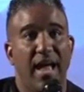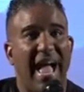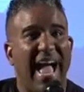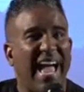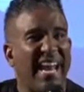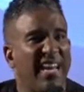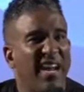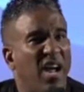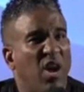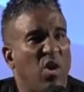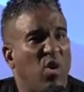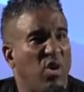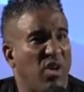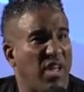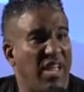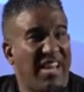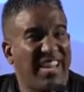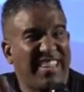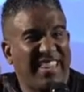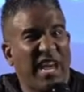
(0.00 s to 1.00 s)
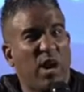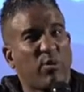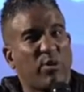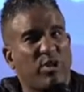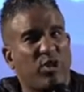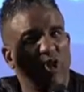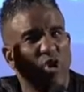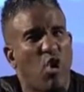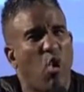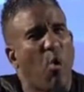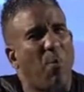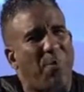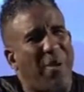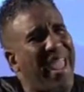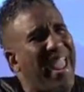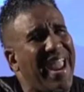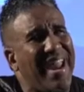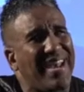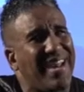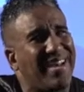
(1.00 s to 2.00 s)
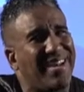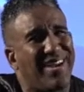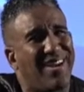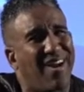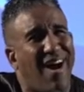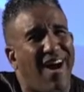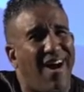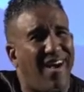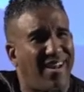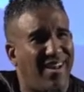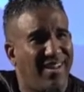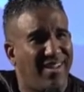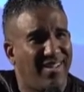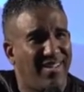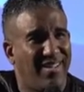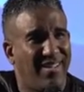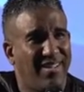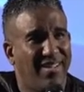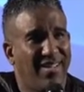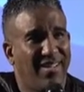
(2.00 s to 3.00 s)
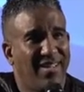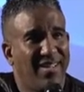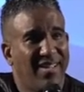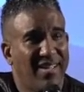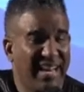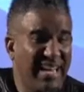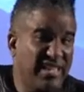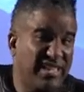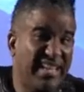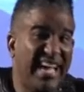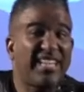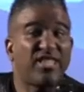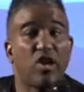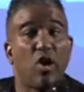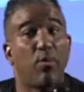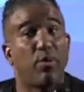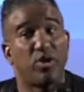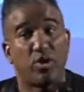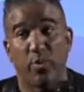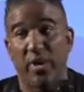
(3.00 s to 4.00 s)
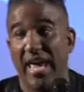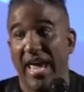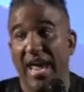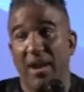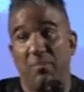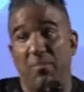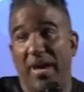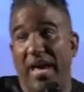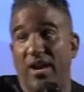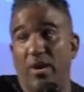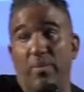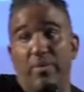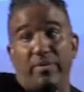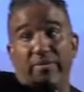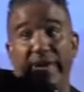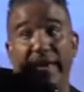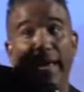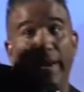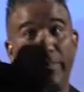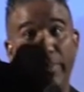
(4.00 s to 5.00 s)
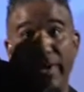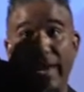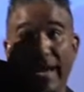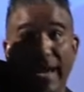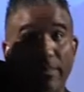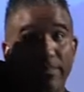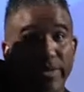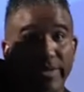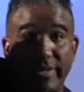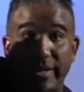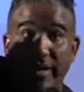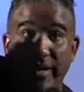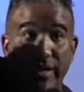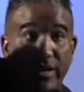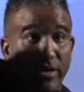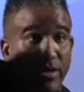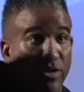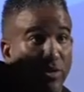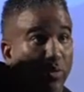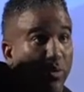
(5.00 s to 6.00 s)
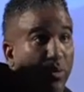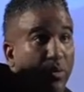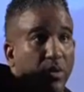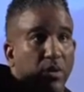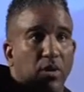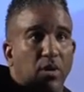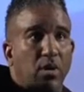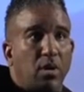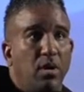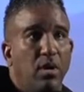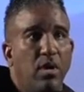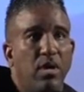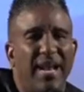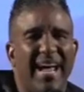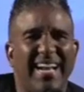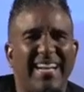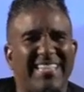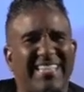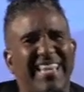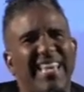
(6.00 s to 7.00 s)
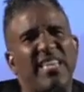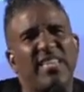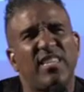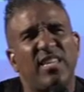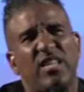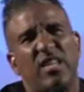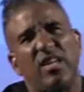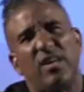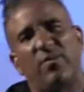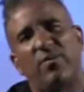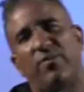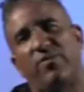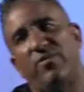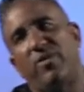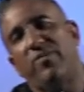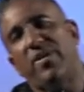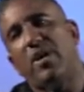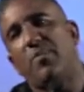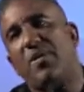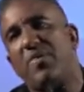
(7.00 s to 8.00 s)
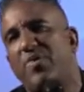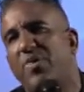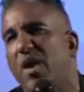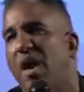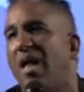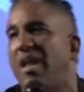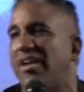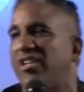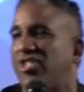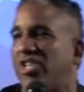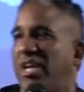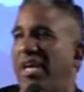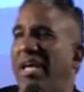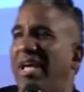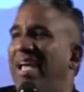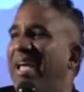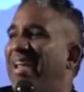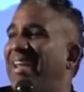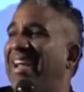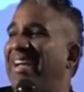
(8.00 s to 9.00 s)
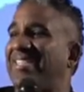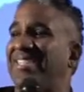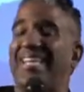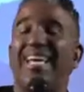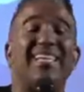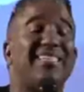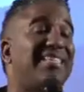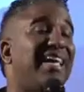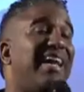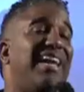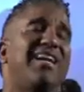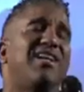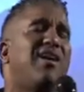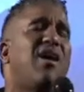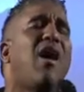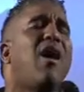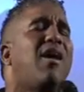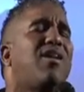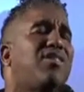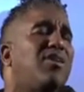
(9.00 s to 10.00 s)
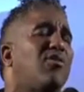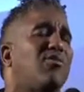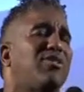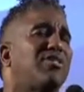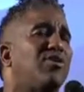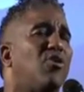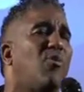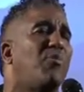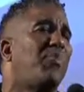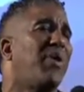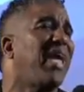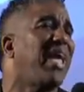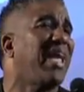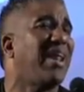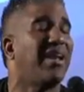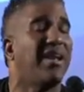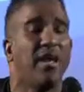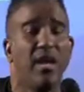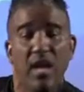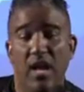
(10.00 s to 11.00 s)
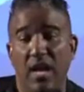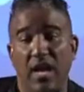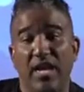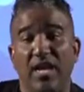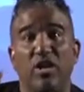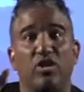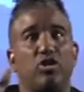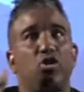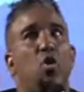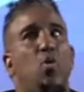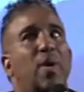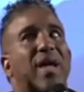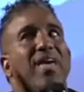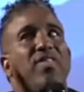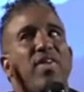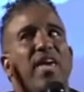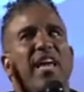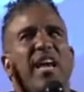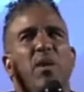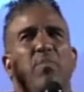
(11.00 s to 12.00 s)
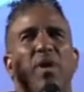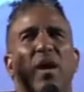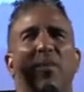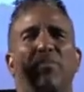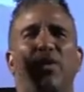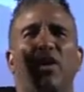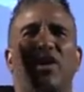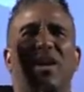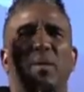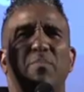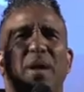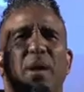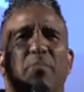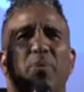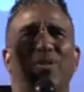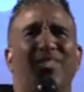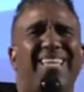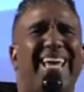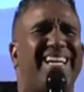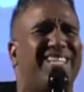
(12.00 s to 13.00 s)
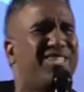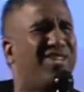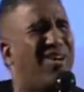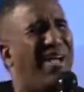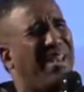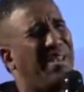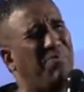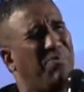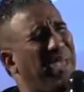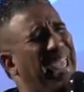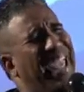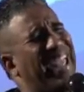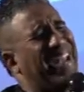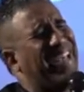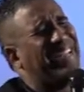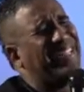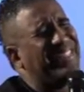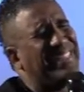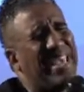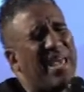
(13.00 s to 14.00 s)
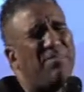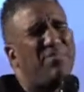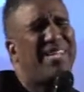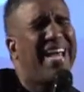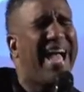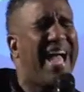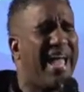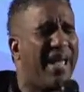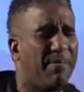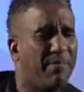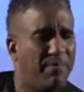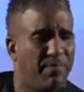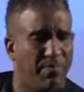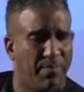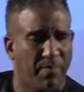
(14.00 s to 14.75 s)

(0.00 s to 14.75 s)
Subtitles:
And there is no pain in God. That's how much we hate pain. How many of you hate pain? I'm just telling you the truth. That it's easy to develop a theology that says that in God there is no pain. There's no way there can be a protector and pain at the same time.